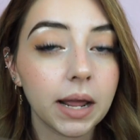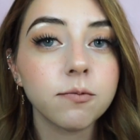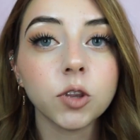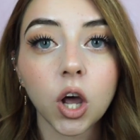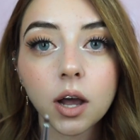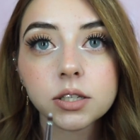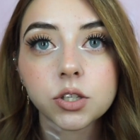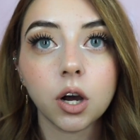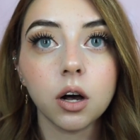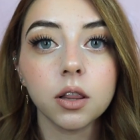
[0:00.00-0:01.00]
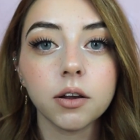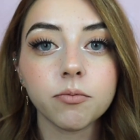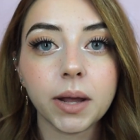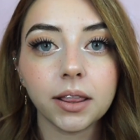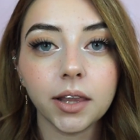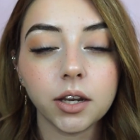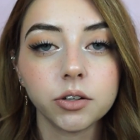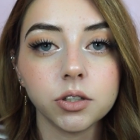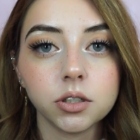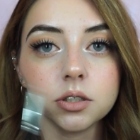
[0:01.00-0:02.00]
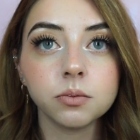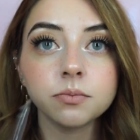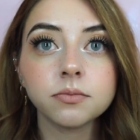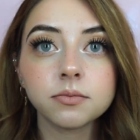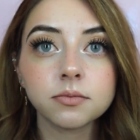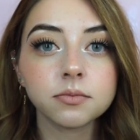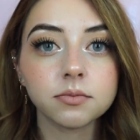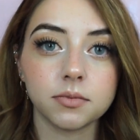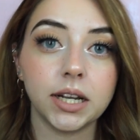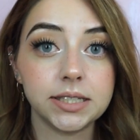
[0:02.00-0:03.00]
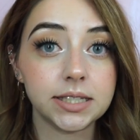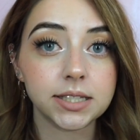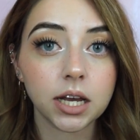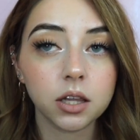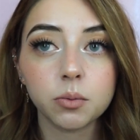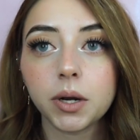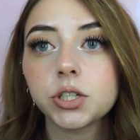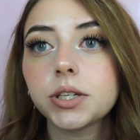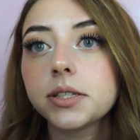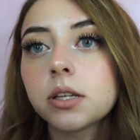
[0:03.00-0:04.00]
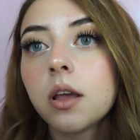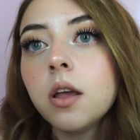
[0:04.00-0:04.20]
I've lost all of my little like detailer brushes.